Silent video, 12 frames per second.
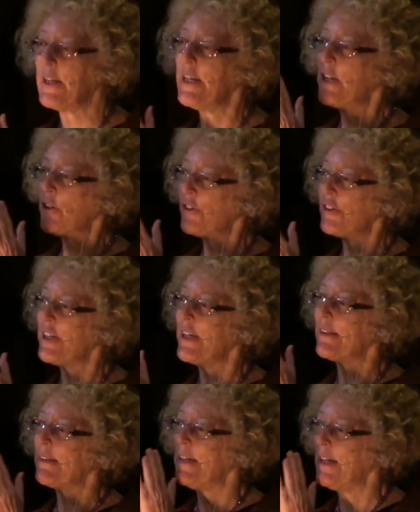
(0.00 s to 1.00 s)
that he or she
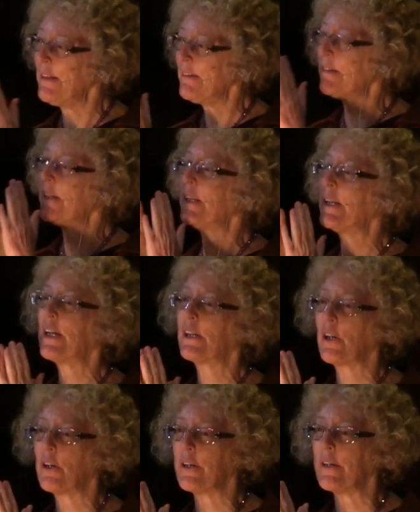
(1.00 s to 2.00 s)
is instantly
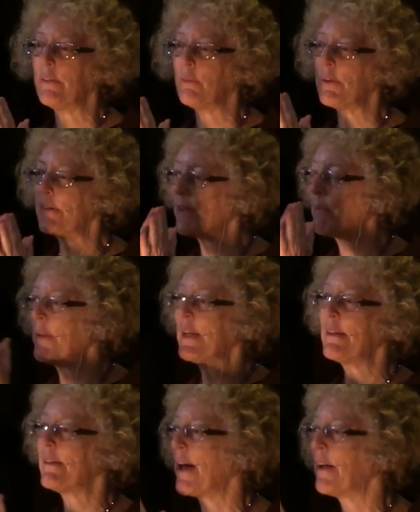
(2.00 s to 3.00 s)
alerted when
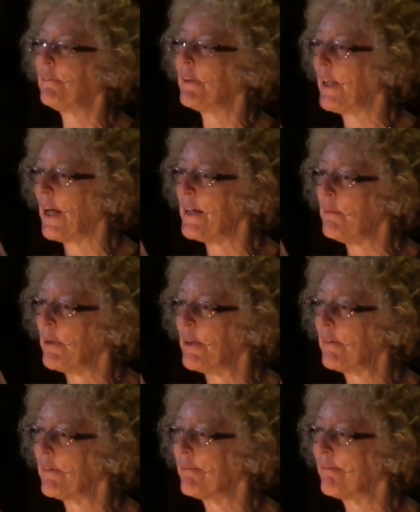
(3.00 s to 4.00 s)
something is out of
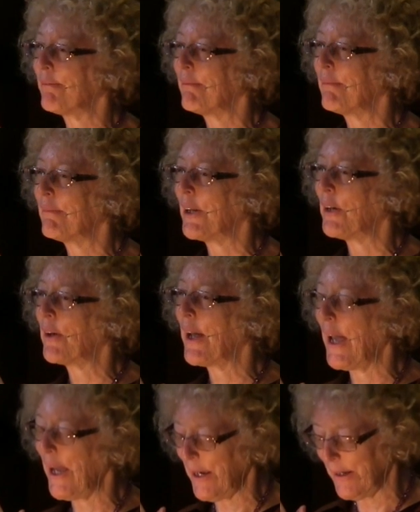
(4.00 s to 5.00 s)
alignment.
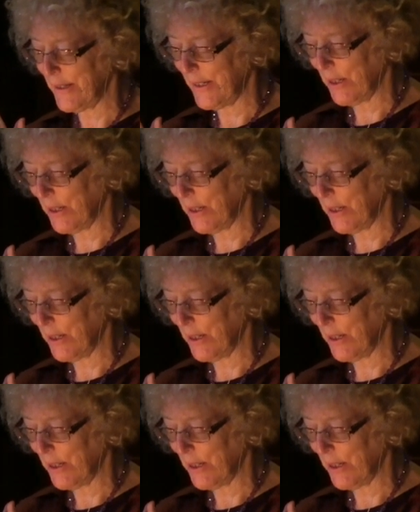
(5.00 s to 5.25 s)
Okay?